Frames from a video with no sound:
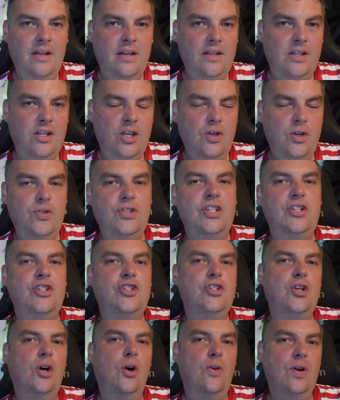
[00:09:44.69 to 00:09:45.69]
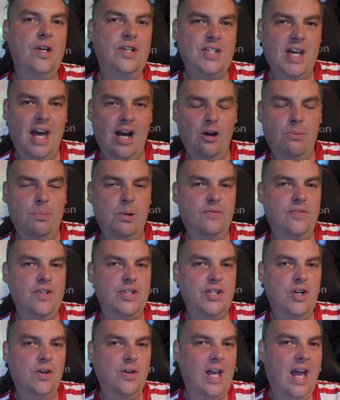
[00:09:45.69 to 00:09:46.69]
use this story to help others
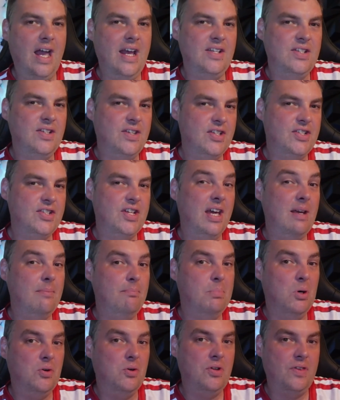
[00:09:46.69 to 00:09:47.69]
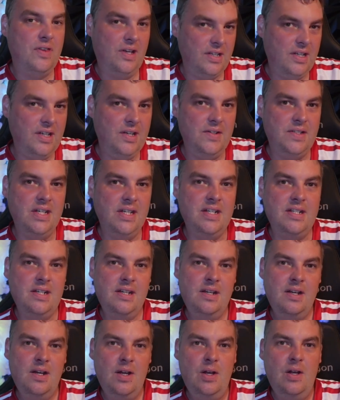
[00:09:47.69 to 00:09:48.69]
not get into the same book that you did.
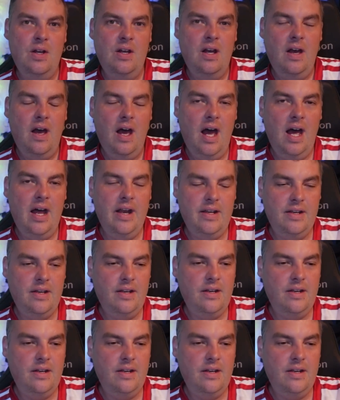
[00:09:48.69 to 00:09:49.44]
And